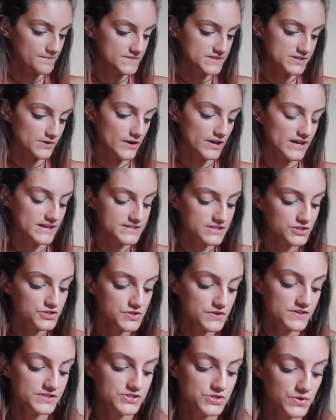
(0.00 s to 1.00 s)
so I guess I'll
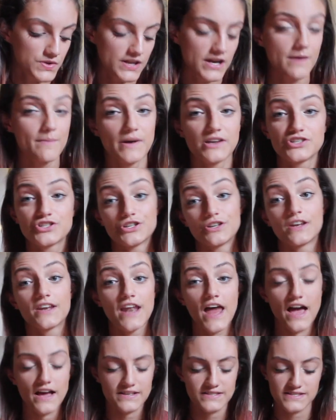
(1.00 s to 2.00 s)
do the 2 that I mentioned
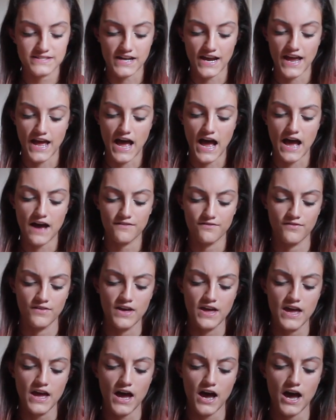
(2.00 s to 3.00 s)
next. I have
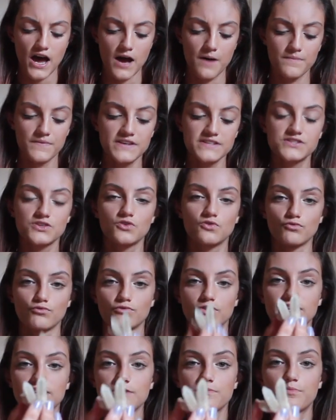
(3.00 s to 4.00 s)
this
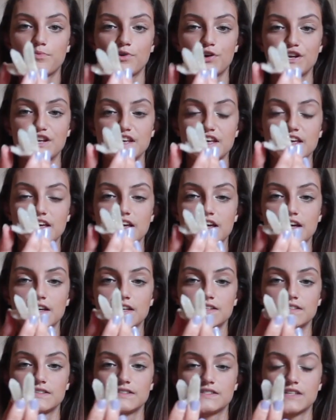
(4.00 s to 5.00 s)
really pretty
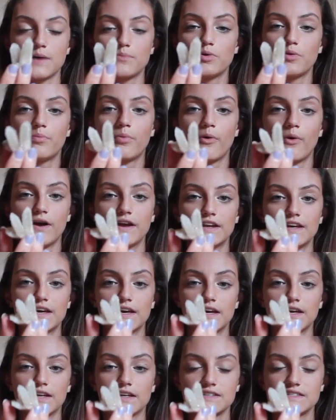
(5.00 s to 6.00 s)

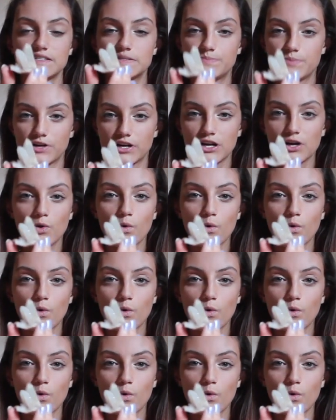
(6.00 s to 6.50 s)
double-pointed spirit